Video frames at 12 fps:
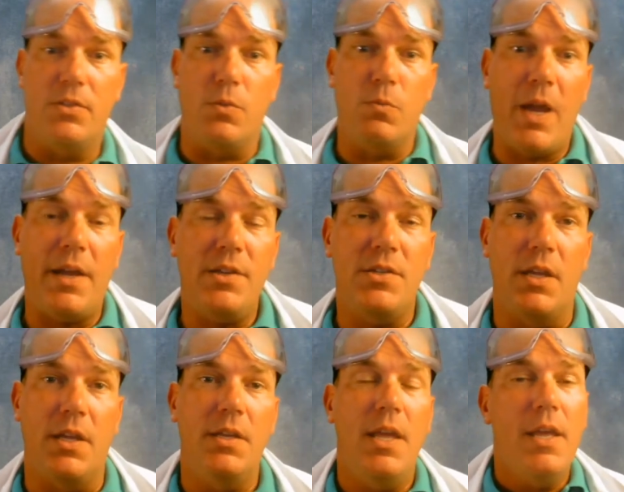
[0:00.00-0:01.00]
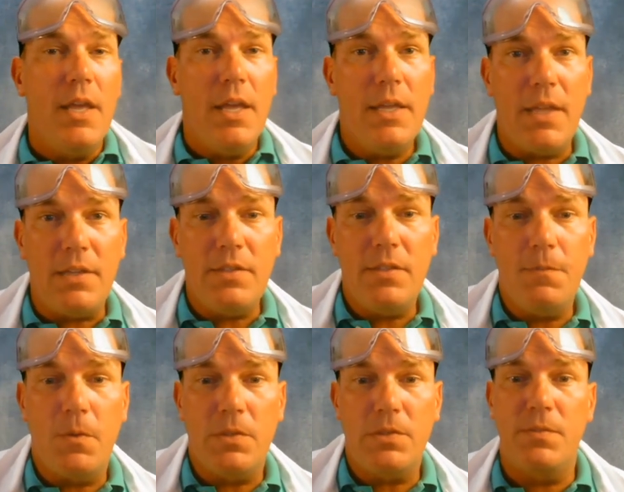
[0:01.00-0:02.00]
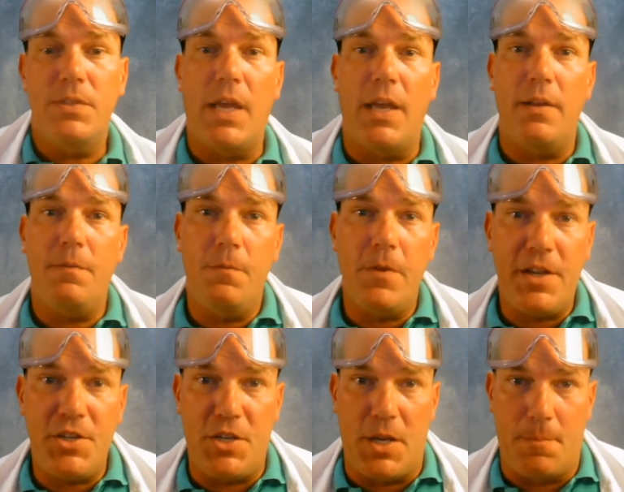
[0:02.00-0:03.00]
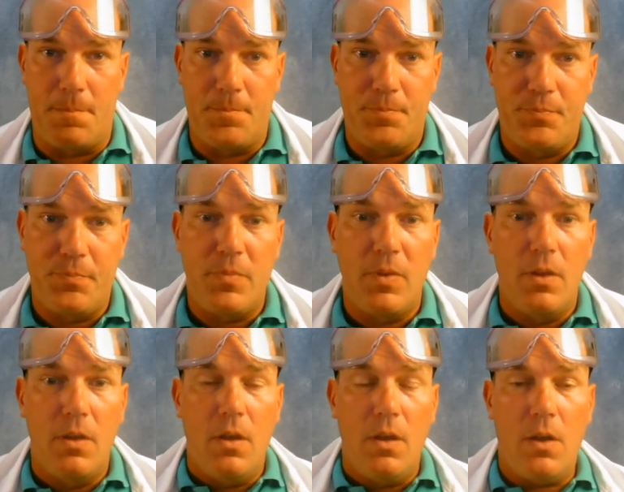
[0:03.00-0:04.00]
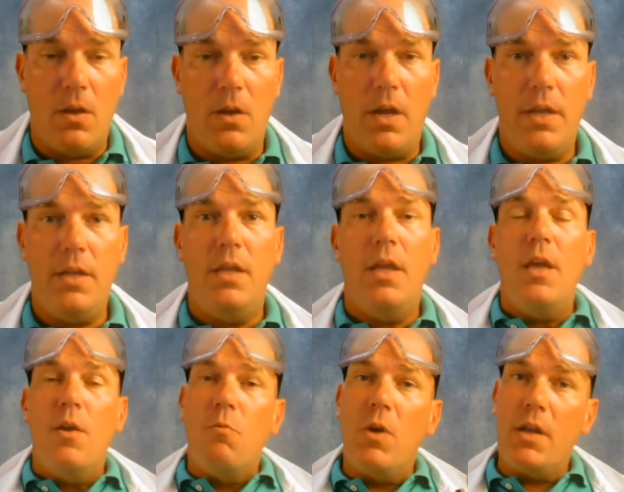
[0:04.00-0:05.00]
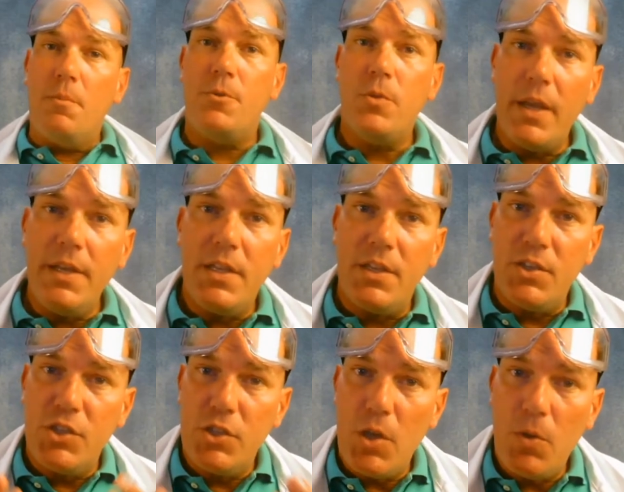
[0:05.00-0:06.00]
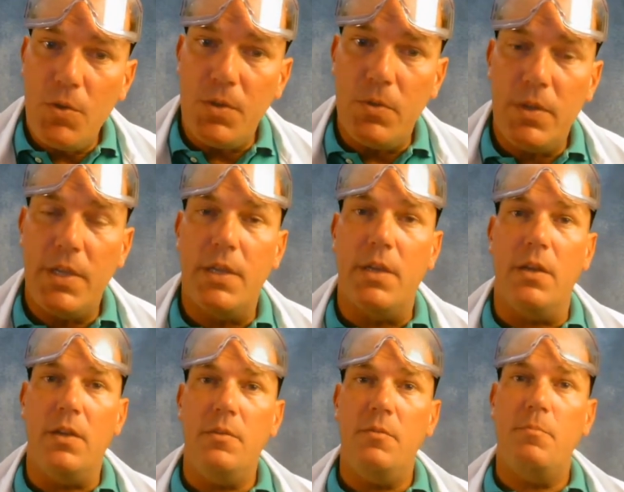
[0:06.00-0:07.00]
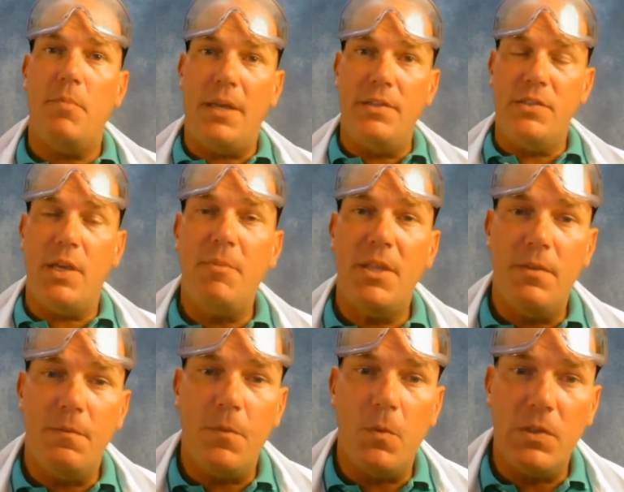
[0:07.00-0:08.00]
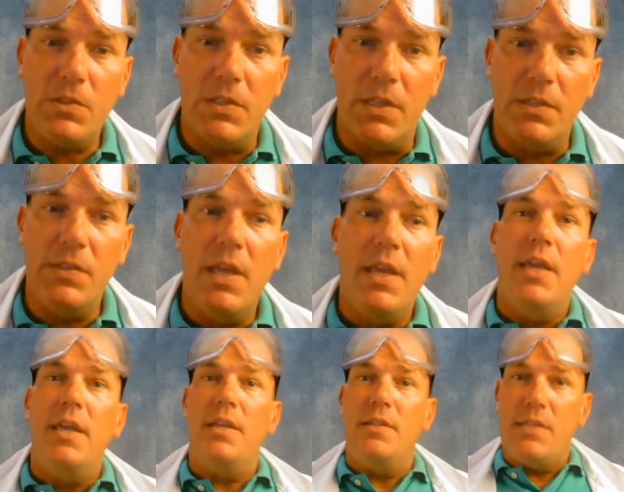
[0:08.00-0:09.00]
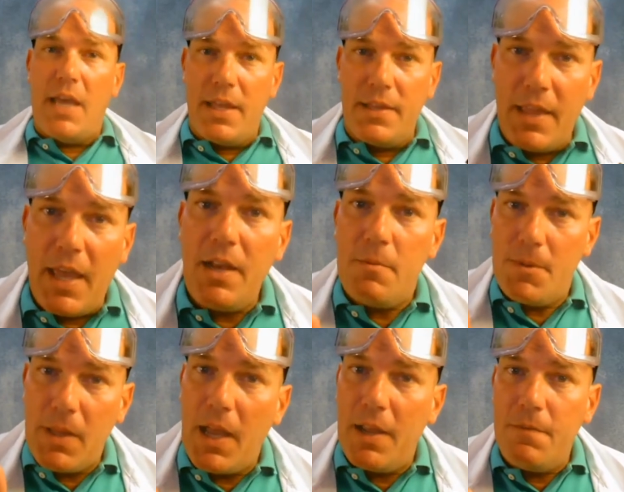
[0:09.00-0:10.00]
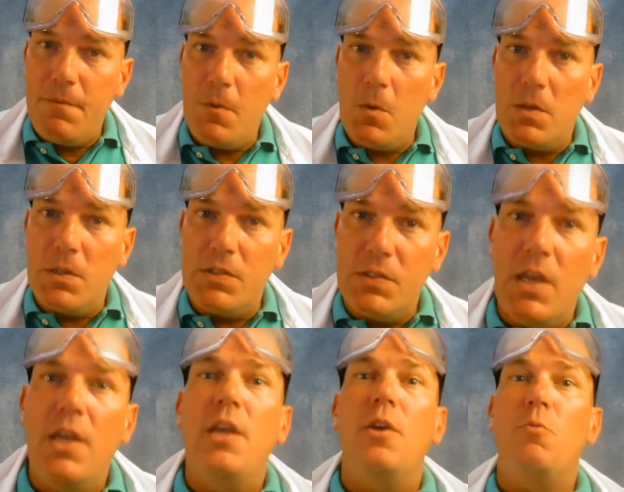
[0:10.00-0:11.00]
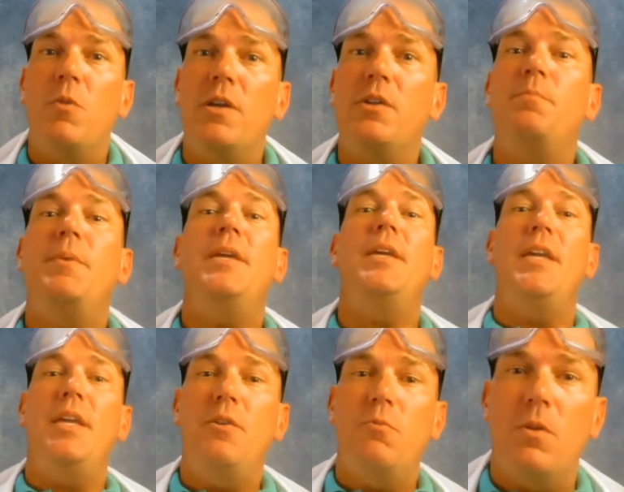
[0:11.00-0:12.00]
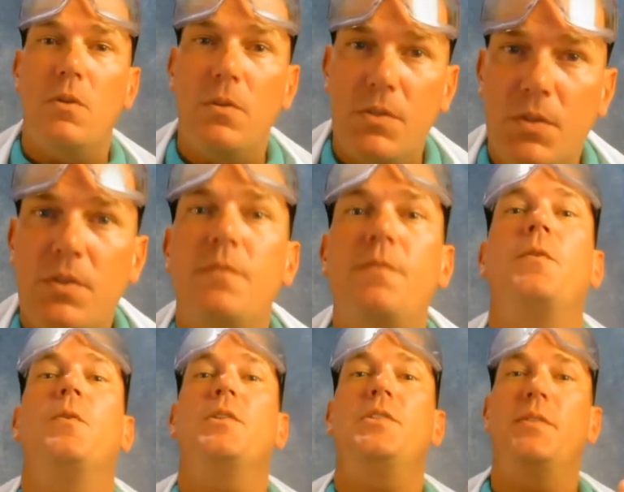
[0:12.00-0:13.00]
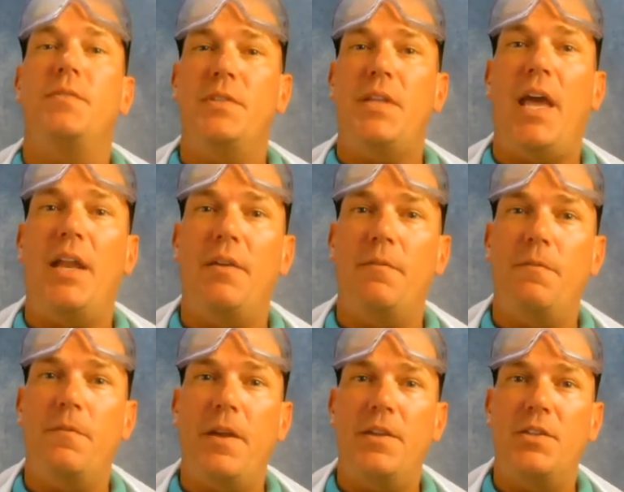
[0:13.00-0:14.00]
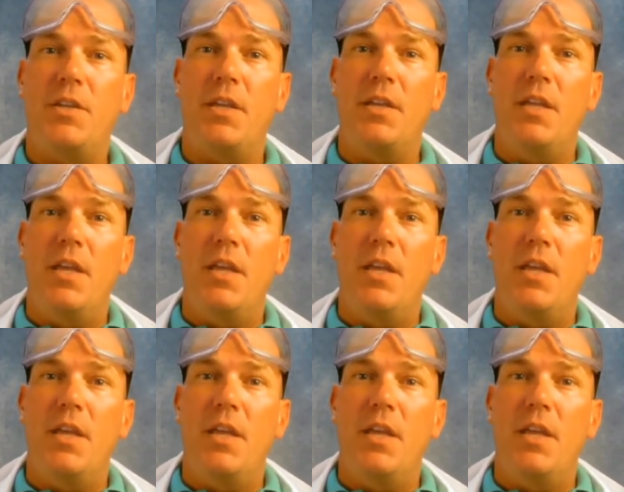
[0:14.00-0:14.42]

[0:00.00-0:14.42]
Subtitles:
direction, and that's the force of static friction. All right? What I'm trying to show you here by summing the forces is that that applied force will be equal to the force of static friction